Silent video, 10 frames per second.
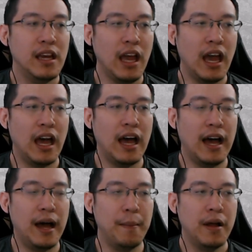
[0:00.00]

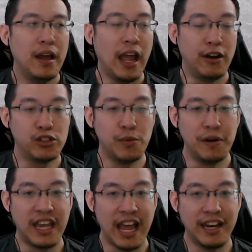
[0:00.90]
And also
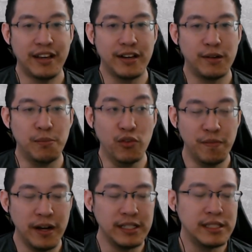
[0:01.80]
mechanical
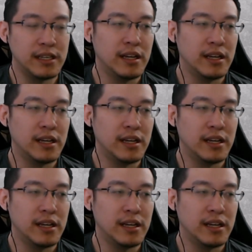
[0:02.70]
movements.